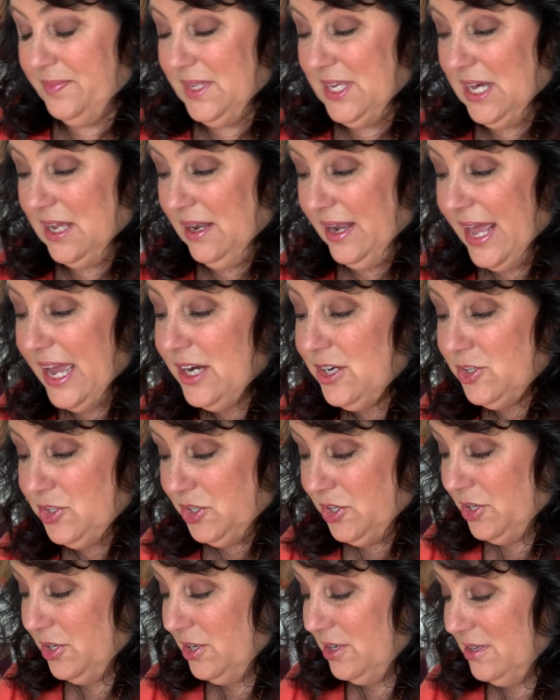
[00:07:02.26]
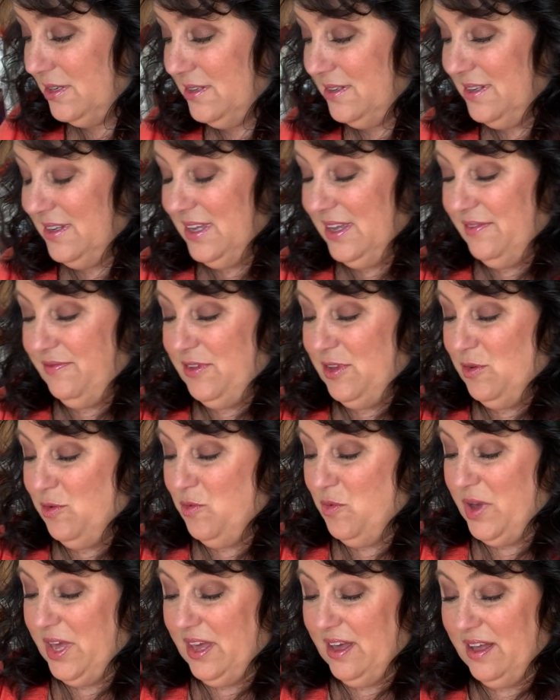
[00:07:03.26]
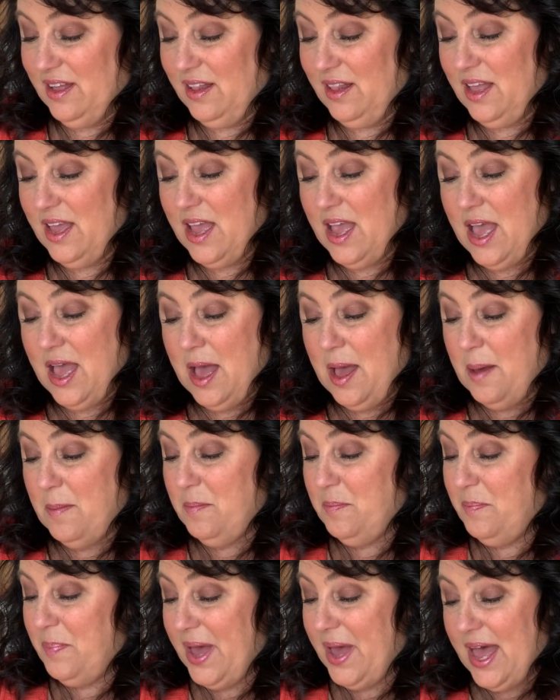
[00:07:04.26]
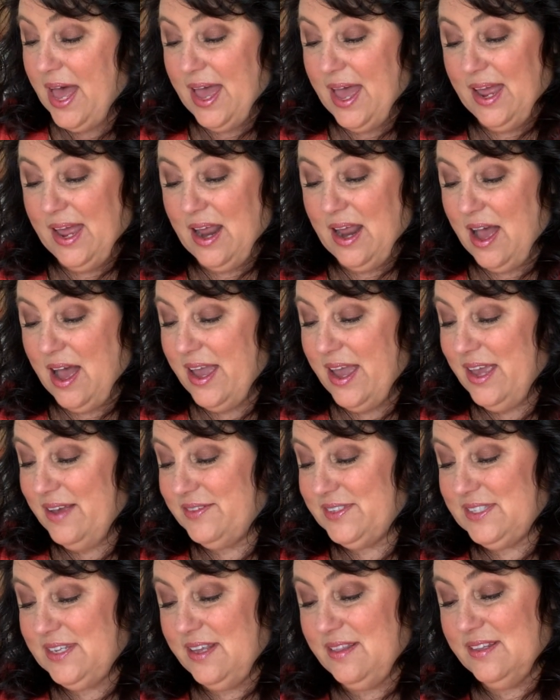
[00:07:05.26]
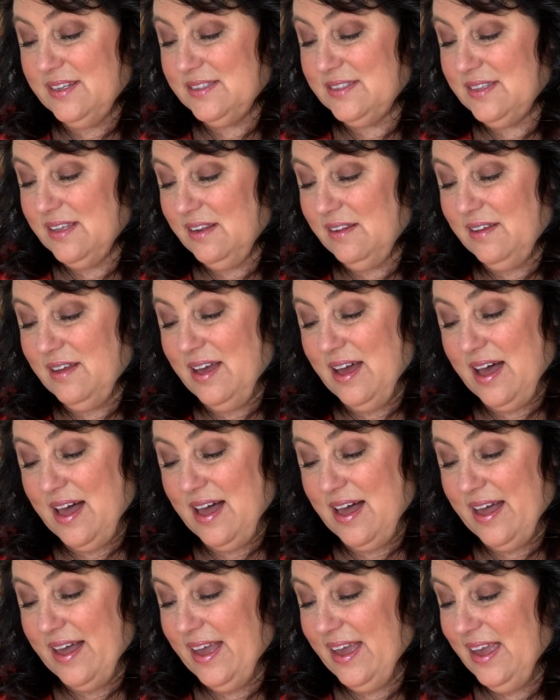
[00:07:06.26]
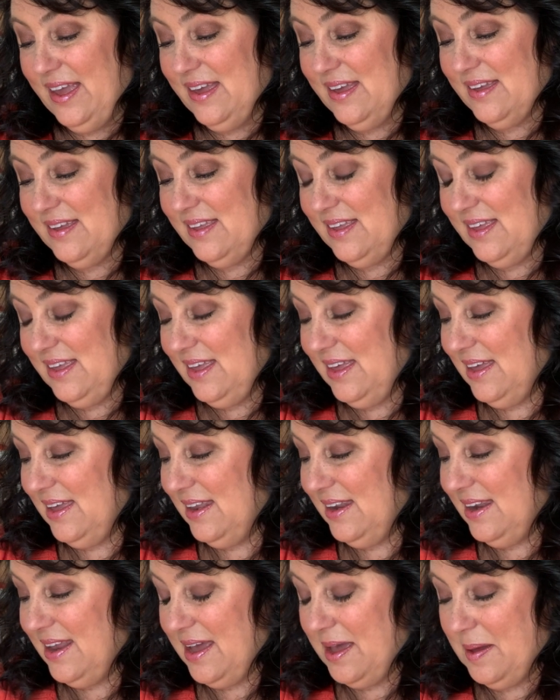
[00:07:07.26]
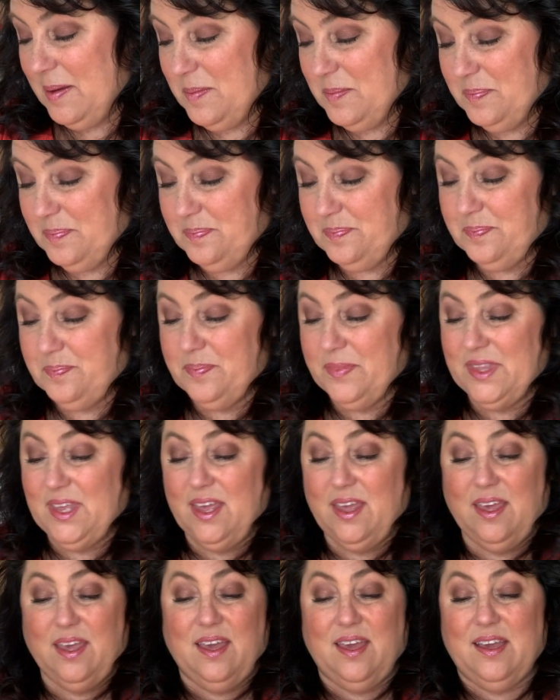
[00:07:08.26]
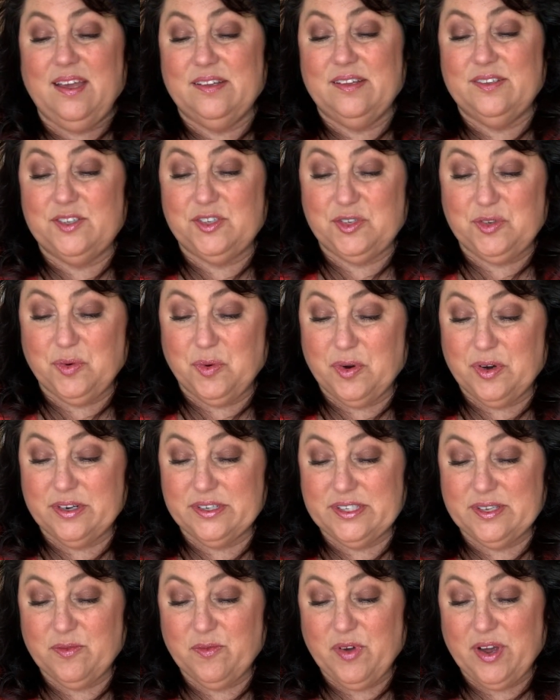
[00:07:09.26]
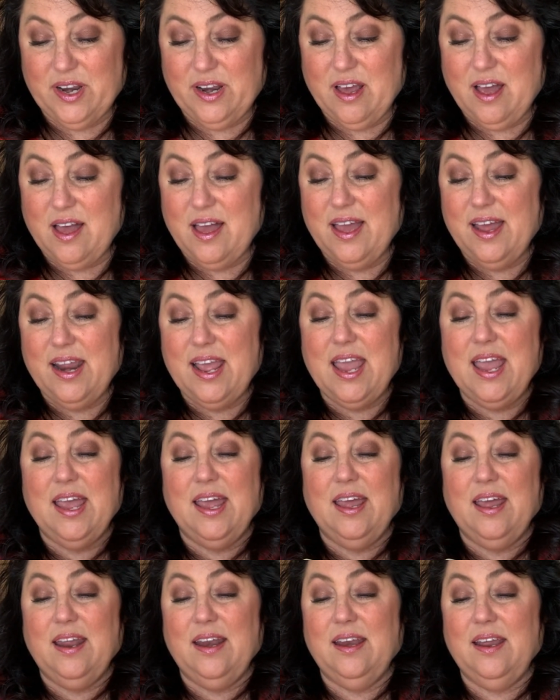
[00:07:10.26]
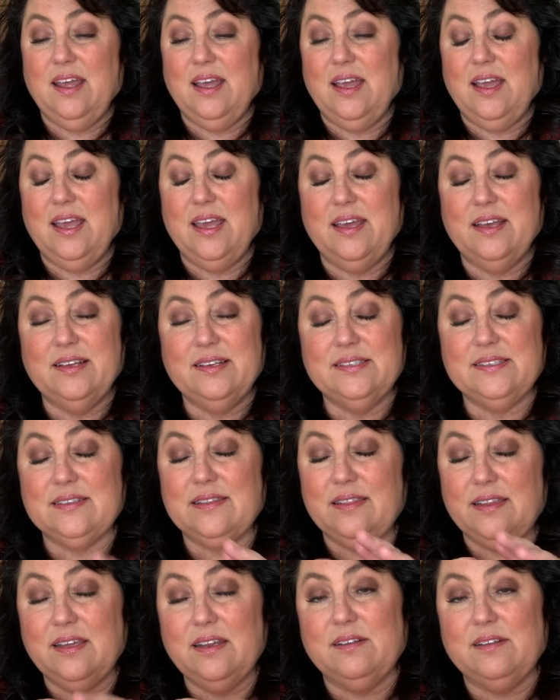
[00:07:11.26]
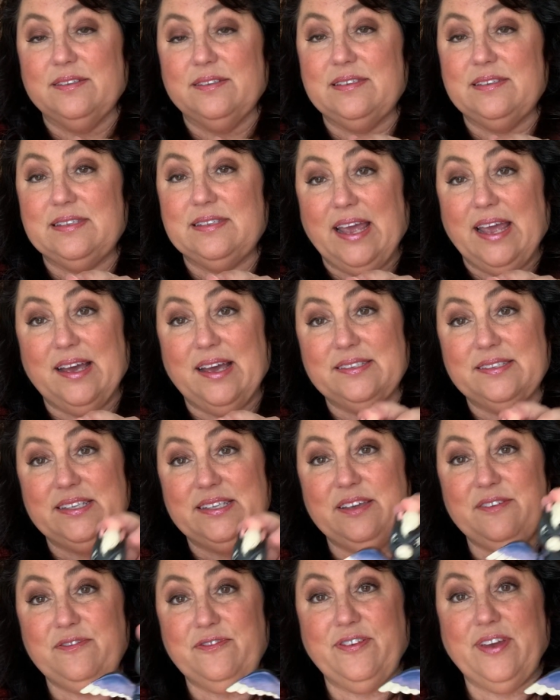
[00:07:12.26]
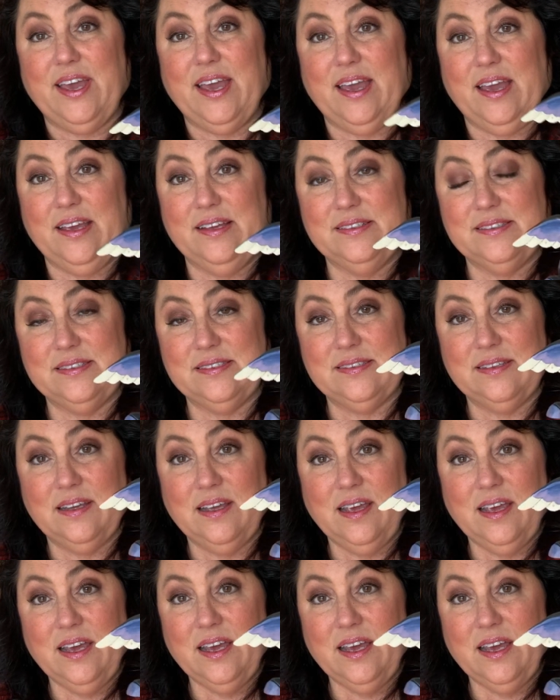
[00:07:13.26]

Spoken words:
collector, if you will, but I have seen this little guy in stores and whatnot, and his little sassy face